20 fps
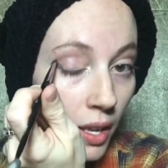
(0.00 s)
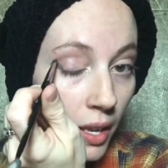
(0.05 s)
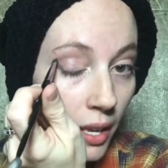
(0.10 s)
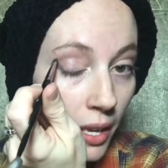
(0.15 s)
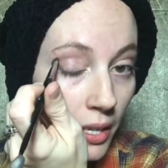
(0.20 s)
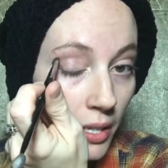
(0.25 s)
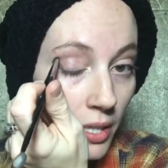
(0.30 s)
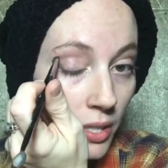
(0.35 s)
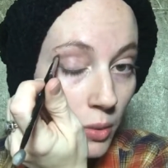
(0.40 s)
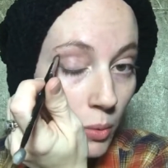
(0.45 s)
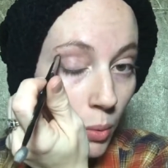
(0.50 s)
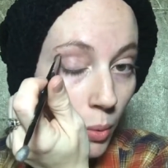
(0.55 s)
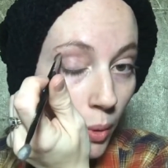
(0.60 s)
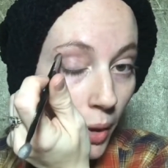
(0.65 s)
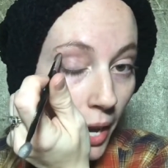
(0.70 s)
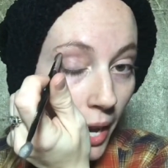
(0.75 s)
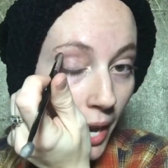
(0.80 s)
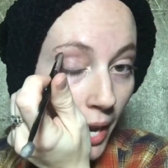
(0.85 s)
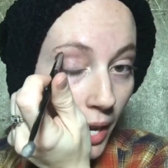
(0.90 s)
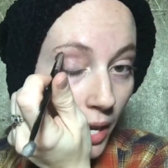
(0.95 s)
and just
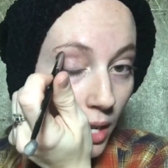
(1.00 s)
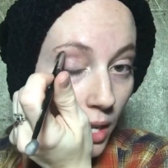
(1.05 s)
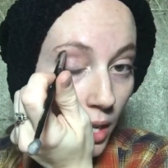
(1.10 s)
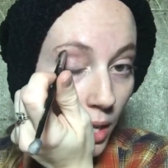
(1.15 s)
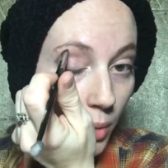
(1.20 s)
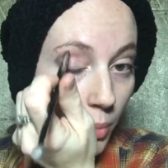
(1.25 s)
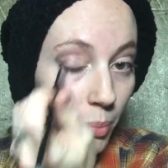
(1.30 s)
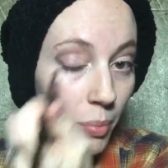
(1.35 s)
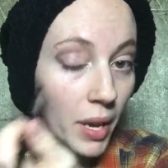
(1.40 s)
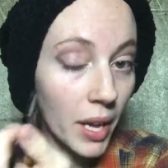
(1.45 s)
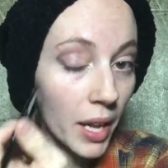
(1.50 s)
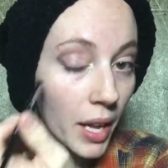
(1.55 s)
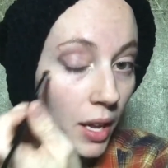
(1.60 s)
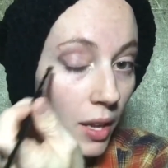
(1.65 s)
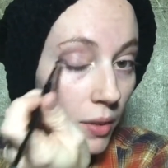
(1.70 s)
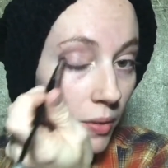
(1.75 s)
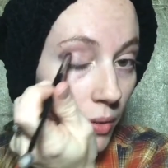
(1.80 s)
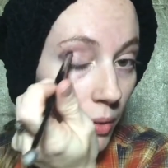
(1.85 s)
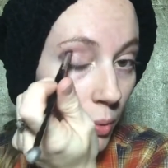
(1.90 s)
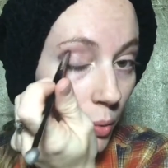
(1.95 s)
right
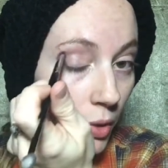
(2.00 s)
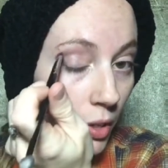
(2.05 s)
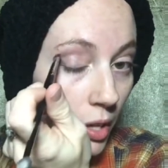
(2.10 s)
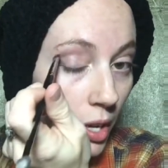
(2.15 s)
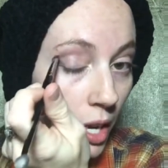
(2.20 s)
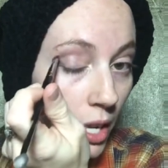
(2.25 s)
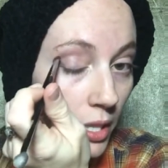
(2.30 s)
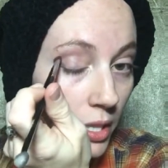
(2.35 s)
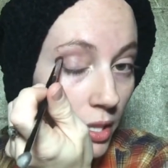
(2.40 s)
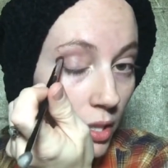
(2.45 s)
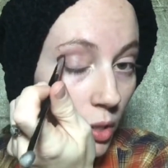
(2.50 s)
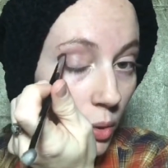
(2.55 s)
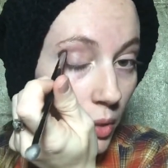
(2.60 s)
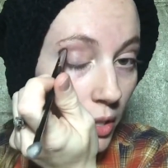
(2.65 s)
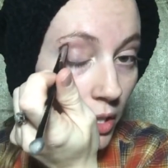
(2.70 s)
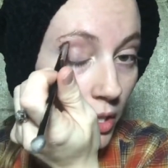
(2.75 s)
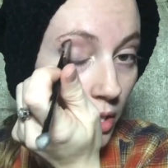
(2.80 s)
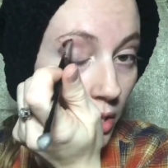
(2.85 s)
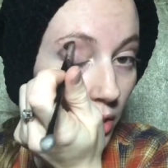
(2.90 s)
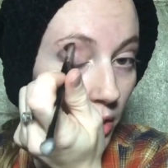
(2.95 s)
above where
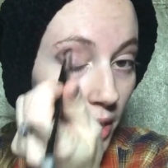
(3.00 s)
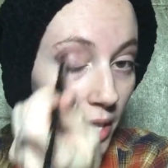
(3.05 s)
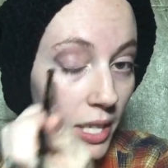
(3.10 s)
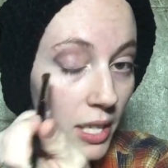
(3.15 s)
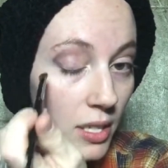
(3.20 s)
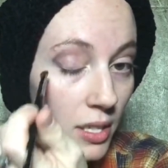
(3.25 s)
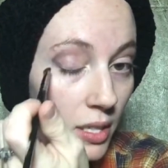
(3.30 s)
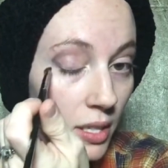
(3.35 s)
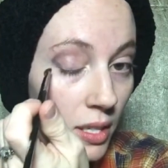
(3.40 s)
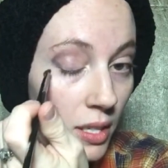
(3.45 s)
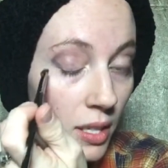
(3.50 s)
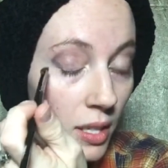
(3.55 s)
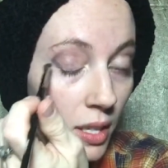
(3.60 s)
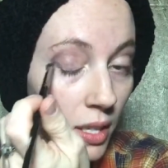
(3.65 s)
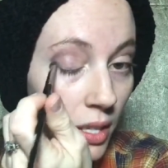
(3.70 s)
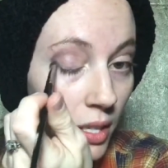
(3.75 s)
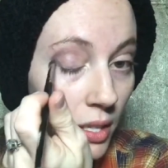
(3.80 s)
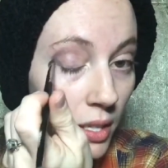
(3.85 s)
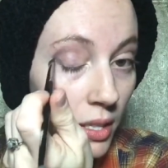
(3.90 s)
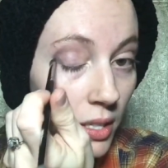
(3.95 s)
non-sequential is.
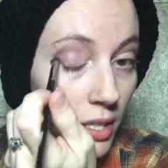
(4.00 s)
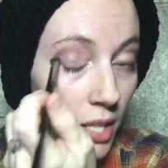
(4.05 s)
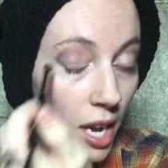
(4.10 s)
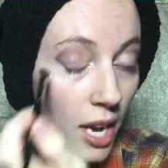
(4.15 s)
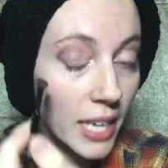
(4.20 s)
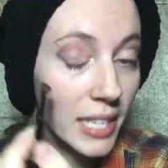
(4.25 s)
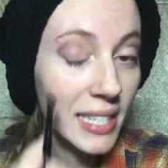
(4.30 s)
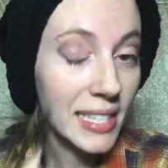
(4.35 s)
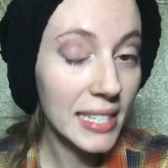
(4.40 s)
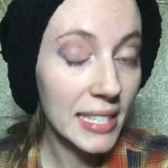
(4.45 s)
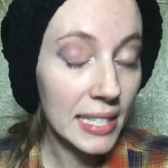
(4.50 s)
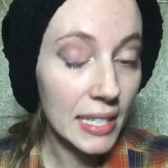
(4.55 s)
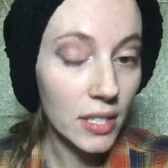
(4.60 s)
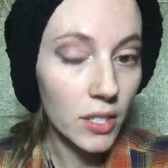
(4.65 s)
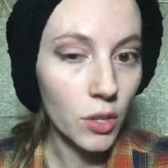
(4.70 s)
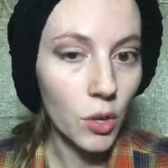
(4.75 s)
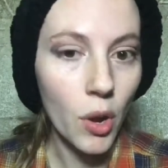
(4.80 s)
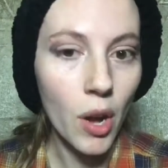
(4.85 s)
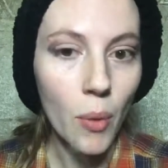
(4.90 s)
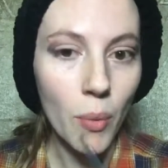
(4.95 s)

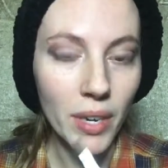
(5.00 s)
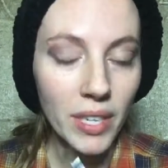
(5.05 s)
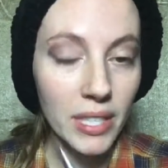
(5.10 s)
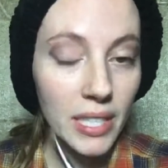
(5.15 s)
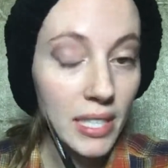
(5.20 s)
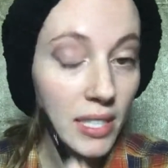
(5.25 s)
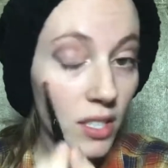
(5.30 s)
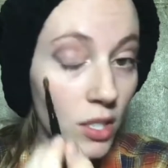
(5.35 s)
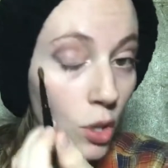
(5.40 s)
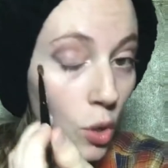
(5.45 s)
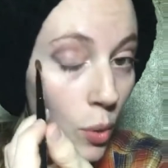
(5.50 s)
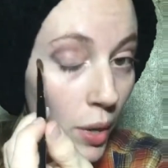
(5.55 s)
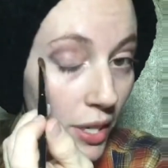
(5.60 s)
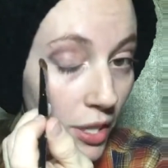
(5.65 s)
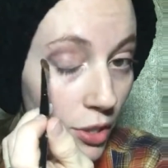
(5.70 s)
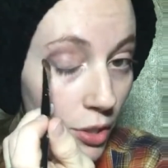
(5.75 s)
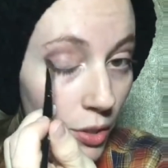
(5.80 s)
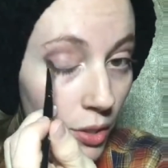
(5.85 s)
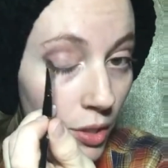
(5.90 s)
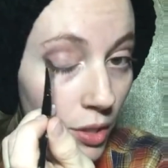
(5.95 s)
Nonsensical. I want to say
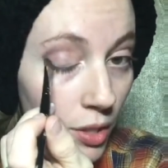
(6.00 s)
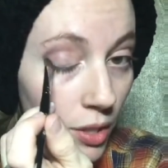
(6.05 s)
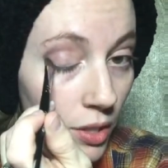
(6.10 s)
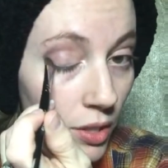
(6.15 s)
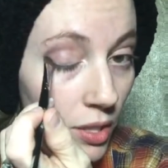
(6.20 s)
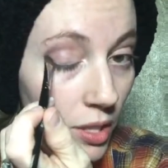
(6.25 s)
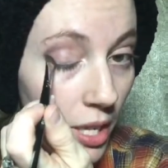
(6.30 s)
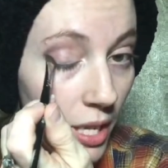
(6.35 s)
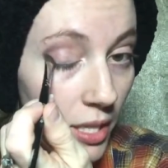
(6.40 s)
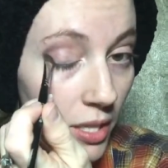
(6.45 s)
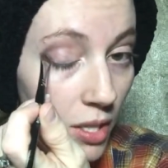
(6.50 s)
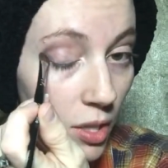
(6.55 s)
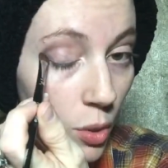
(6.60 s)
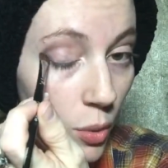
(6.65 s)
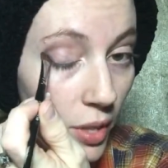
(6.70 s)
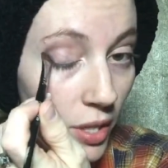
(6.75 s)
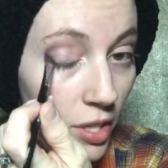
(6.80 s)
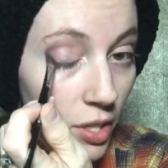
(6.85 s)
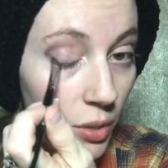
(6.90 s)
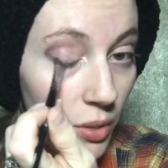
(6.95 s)
sequential. It's not
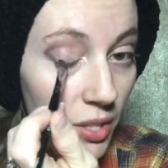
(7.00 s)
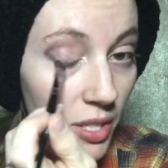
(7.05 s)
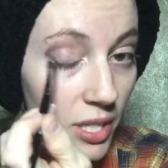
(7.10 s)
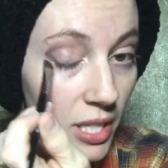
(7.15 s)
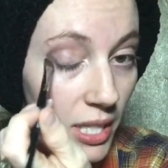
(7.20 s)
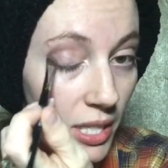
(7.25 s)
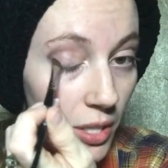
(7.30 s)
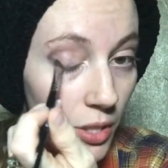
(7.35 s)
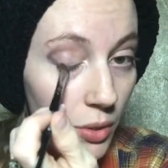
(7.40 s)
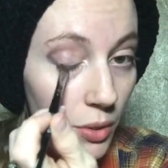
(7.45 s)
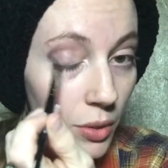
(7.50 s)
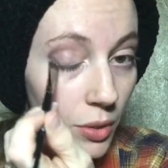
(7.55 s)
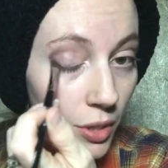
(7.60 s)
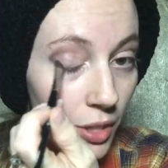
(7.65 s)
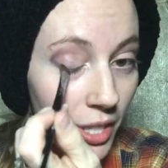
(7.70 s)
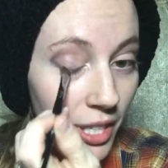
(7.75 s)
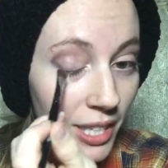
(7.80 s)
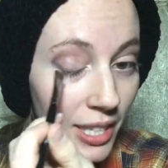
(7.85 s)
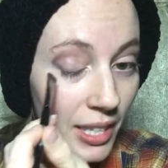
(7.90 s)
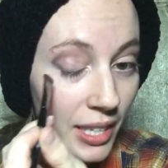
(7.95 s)
sequential, it's
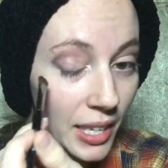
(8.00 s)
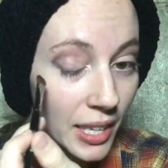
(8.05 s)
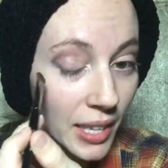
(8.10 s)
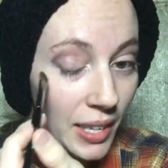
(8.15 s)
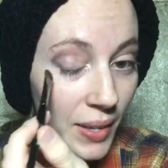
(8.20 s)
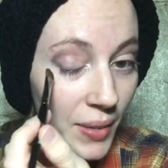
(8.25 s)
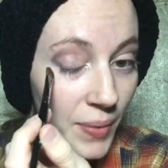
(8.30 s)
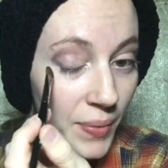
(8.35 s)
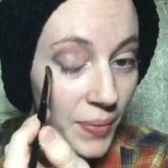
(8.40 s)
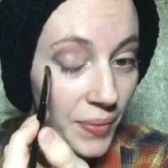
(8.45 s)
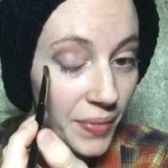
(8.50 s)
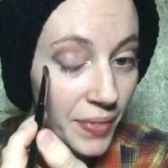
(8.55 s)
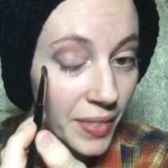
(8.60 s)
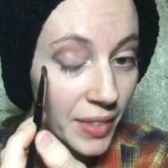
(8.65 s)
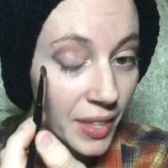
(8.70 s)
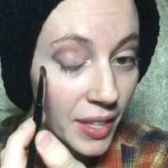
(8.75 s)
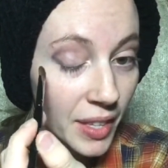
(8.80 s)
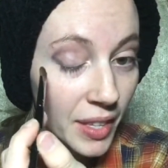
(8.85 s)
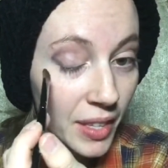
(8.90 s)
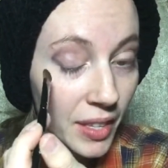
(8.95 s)
sensical.
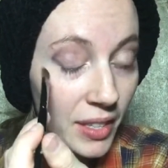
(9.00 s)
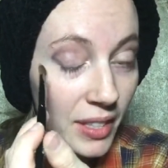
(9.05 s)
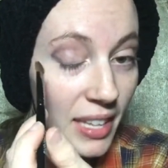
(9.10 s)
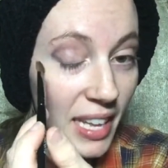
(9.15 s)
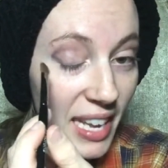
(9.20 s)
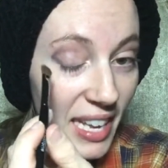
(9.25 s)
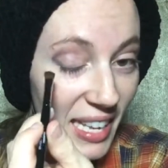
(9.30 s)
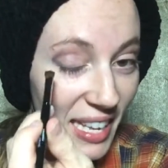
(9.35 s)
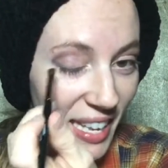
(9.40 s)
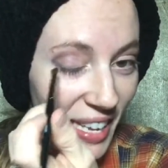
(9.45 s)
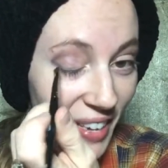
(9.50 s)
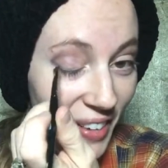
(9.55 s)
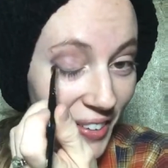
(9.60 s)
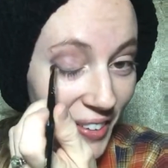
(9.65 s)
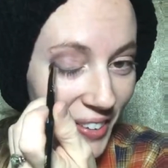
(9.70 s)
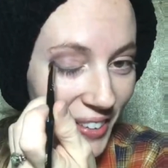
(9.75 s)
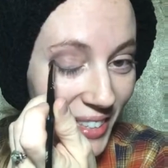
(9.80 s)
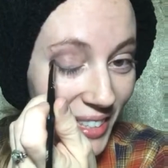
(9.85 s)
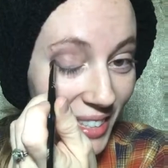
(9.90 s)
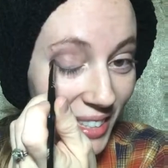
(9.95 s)
Thank
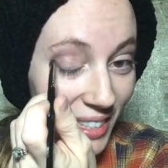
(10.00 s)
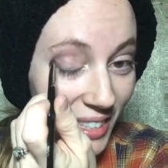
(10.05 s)
you.